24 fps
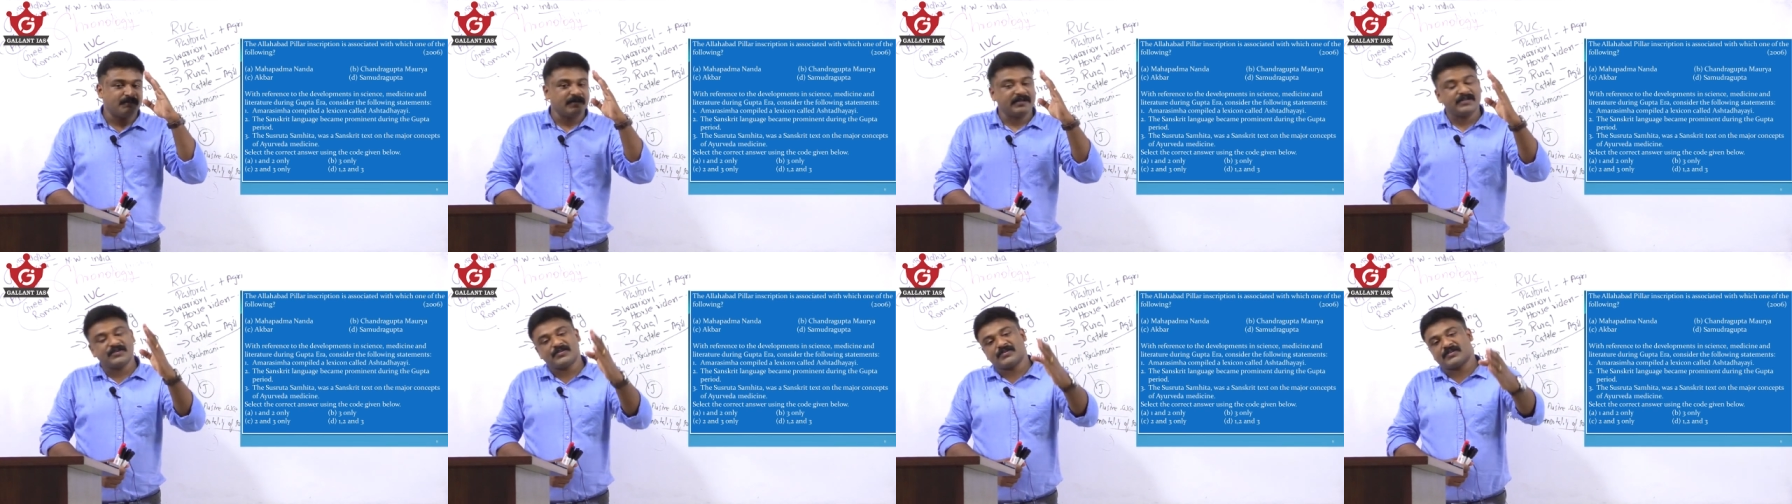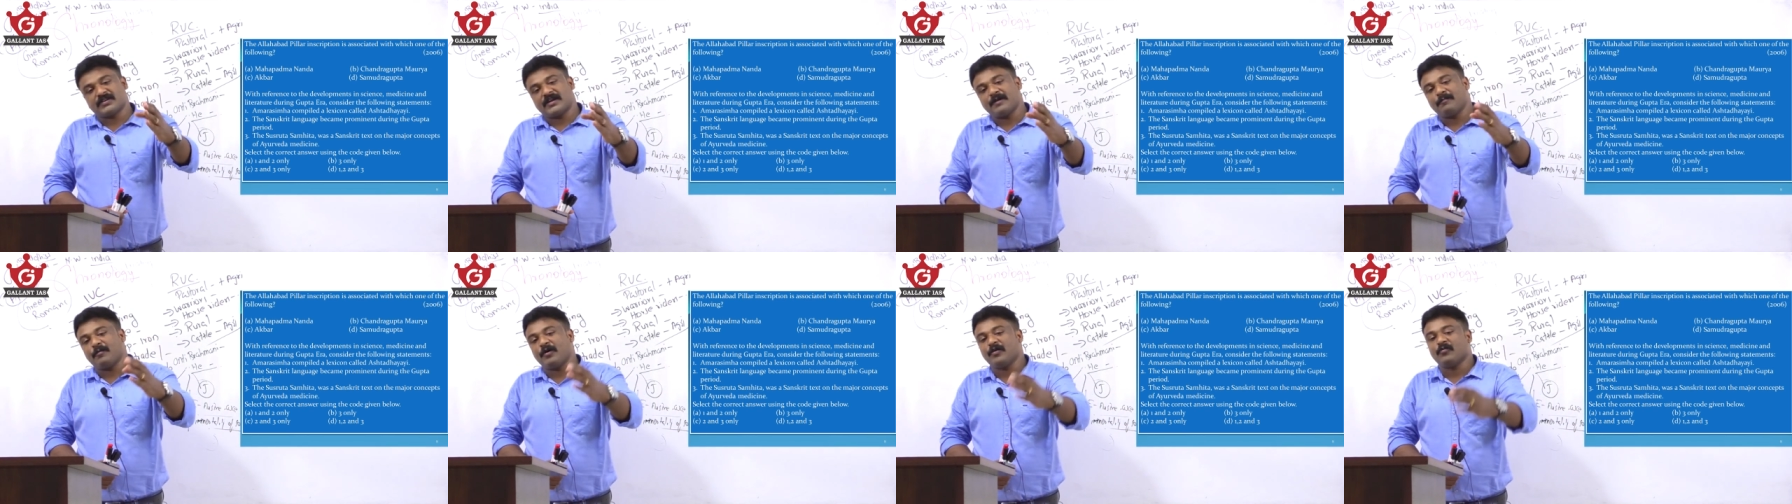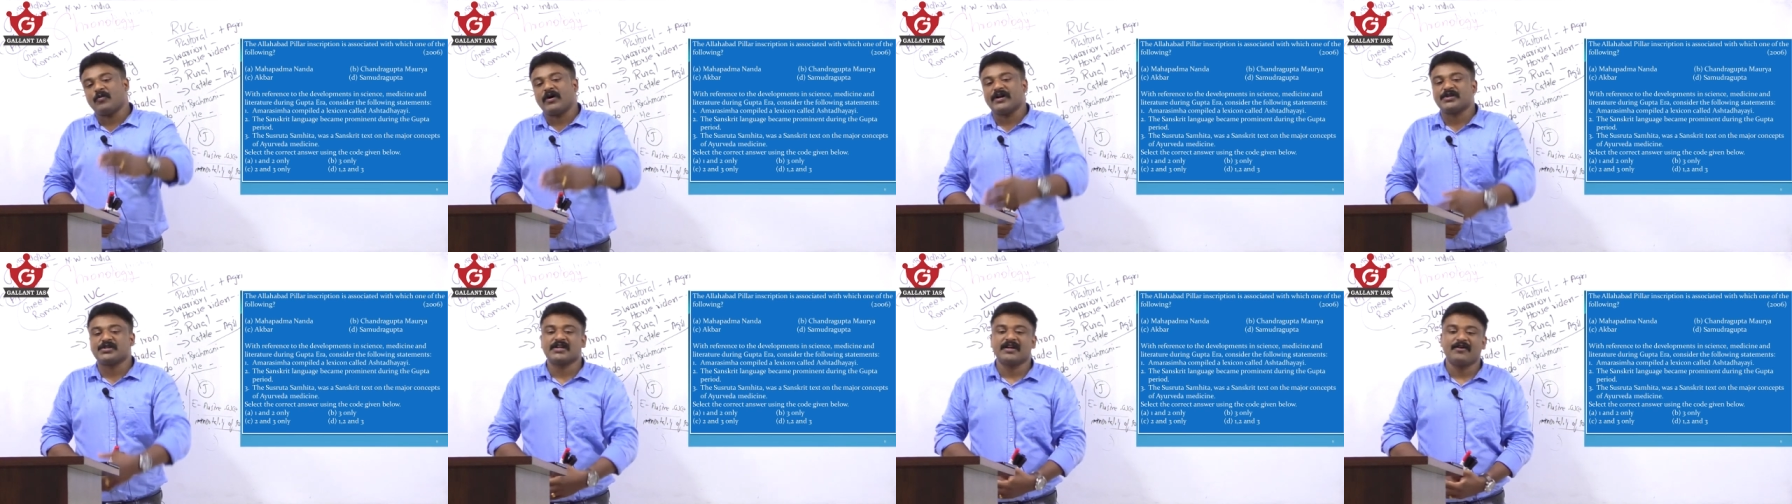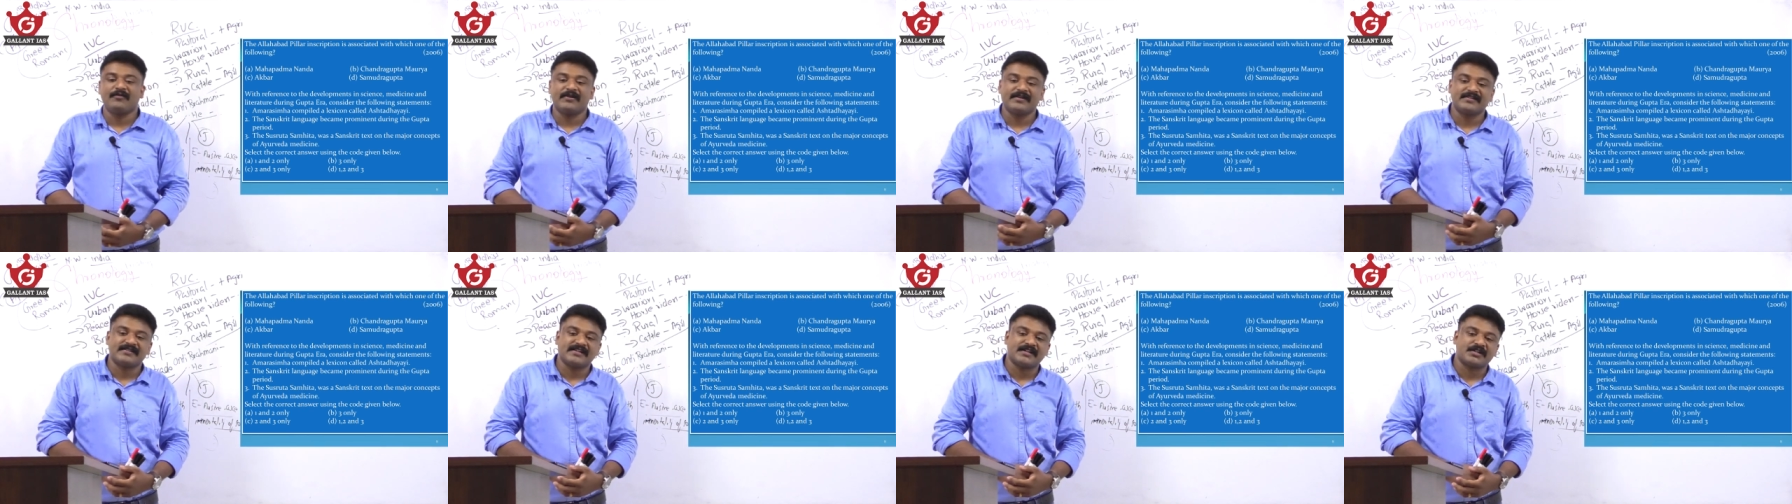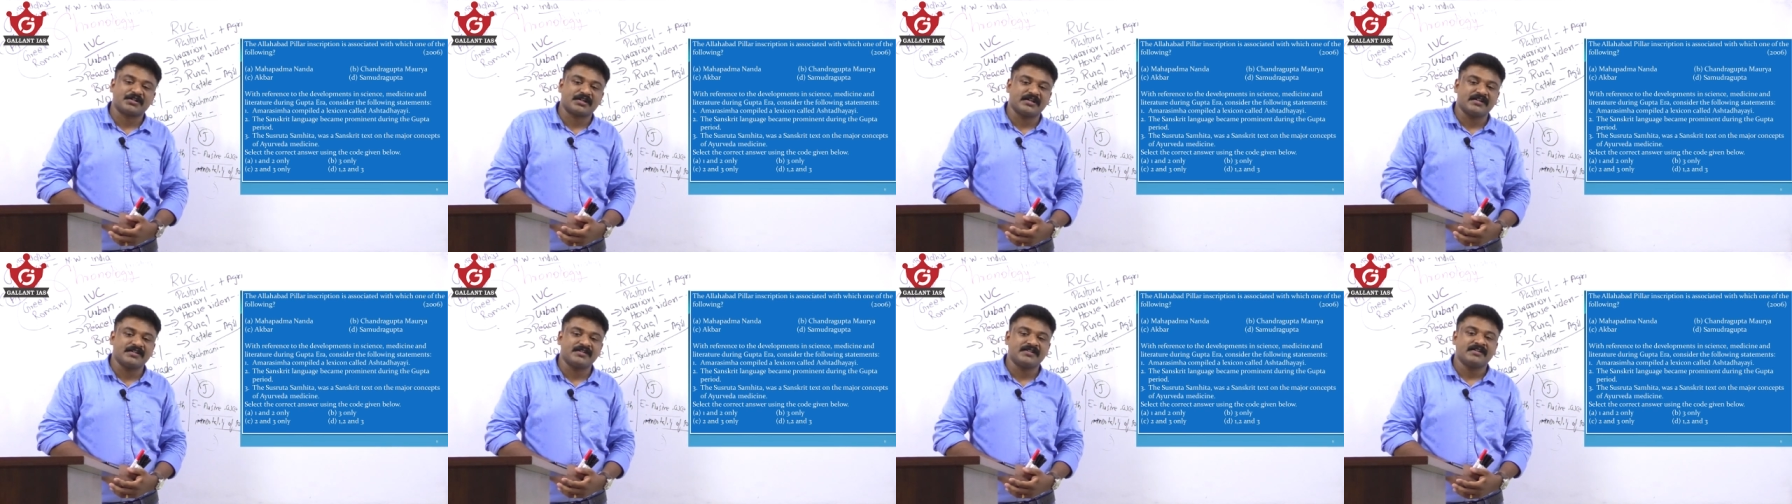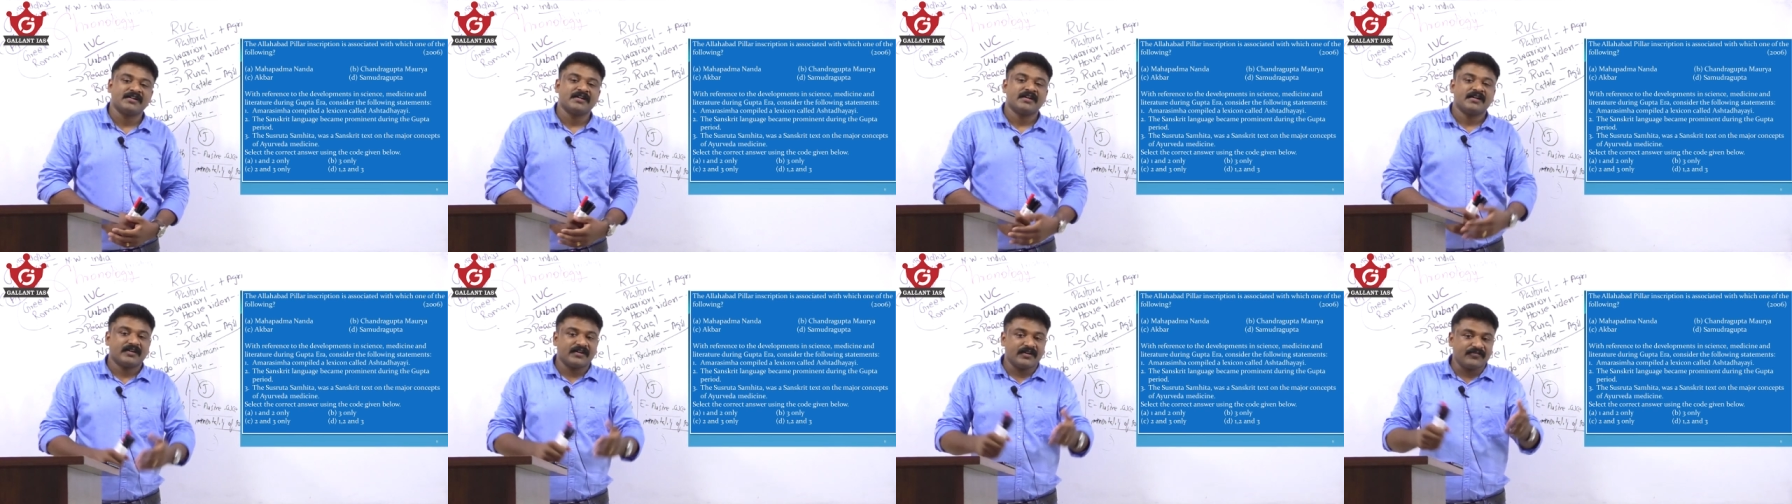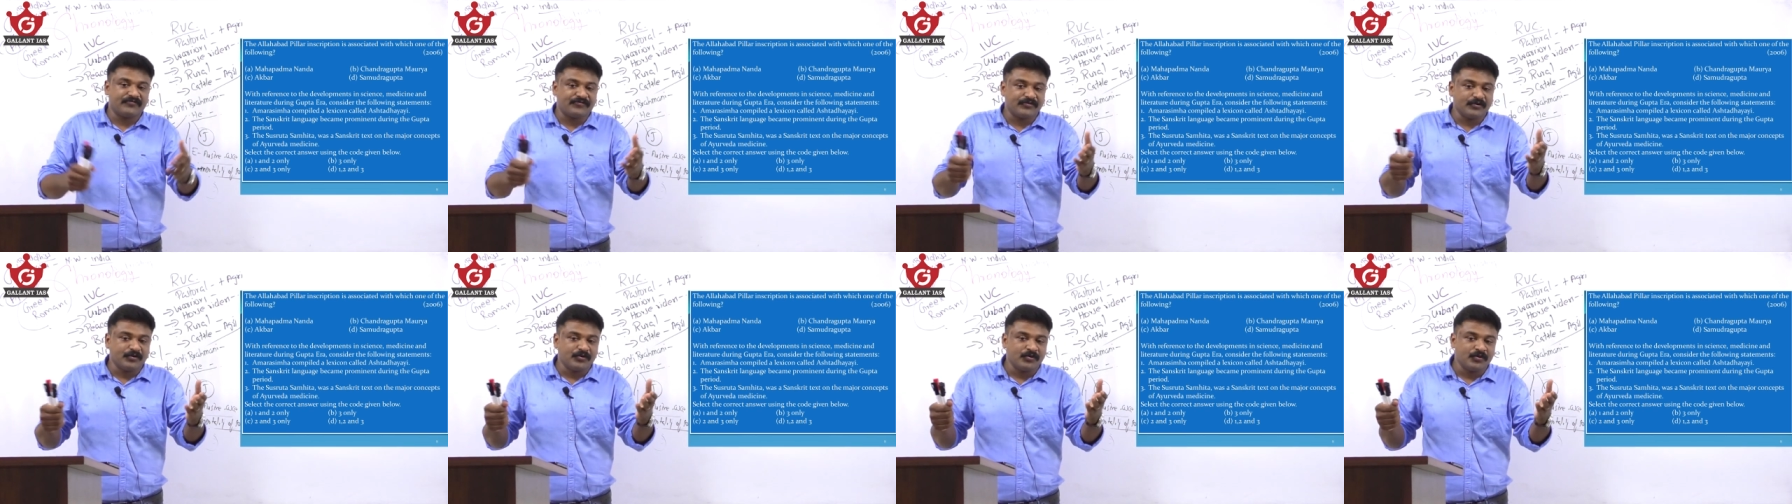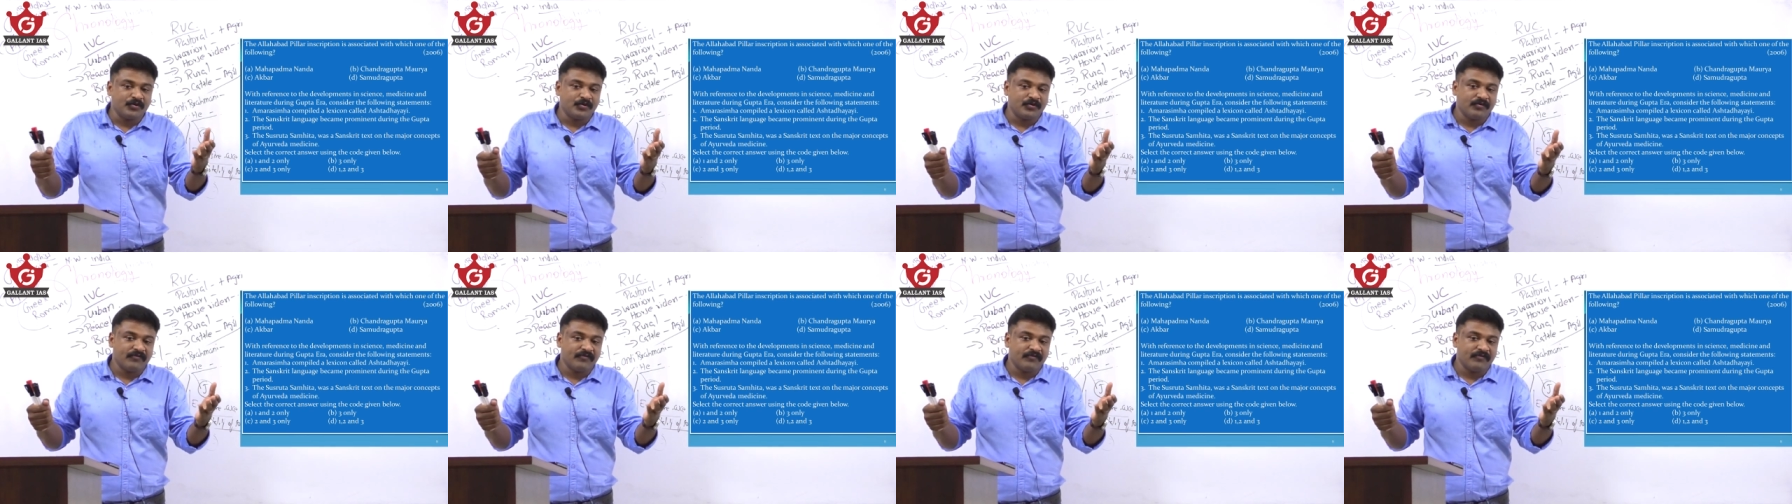please keep on watching our sessions if you